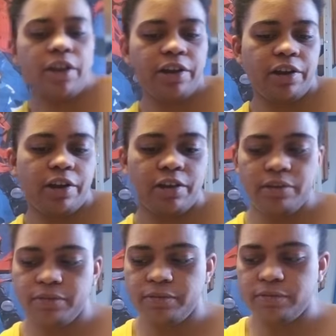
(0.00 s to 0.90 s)
here.
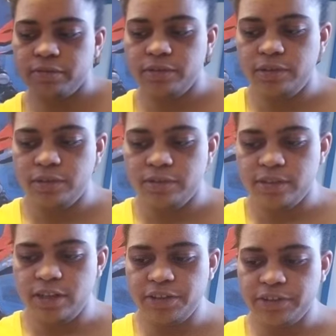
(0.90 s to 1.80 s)
It's
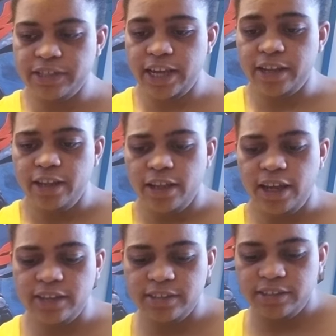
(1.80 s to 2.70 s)
another 10.
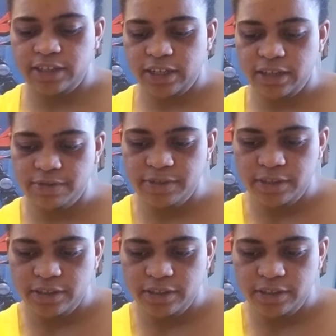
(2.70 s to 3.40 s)
Actually, you have